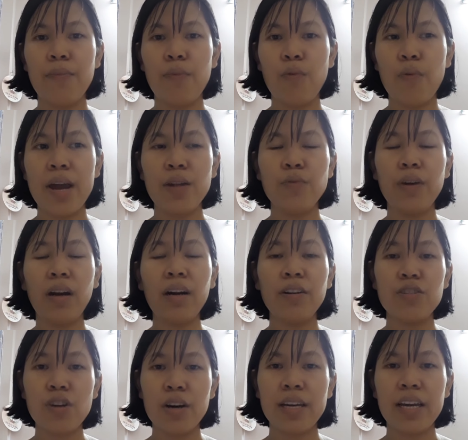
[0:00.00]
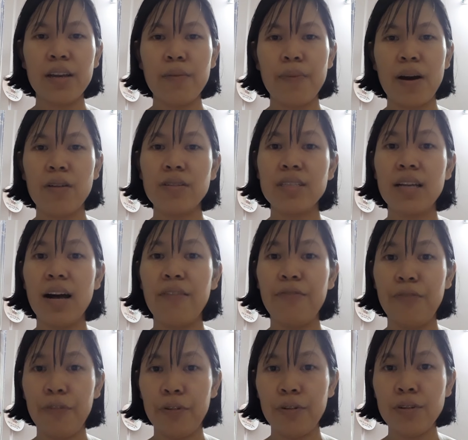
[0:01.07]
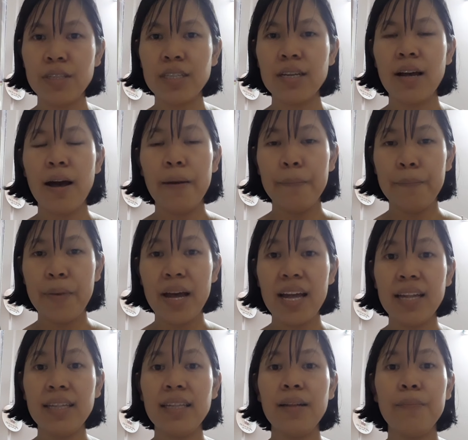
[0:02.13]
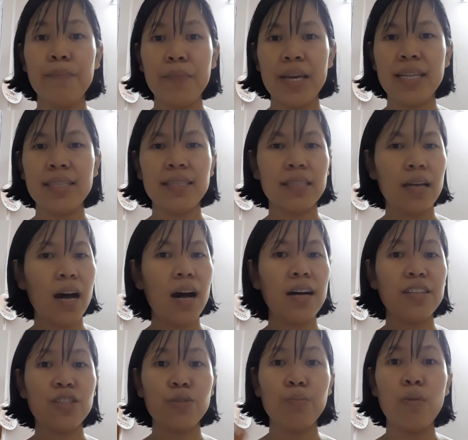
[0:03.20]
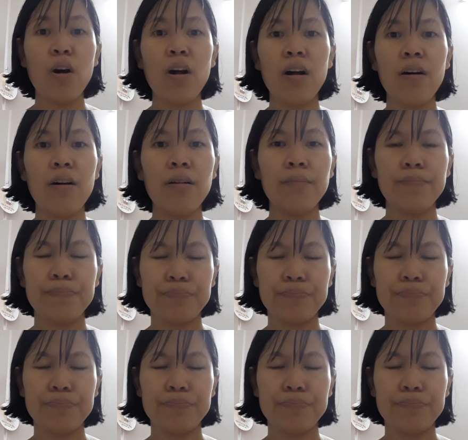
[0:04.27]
when we are talking about food, bun means a small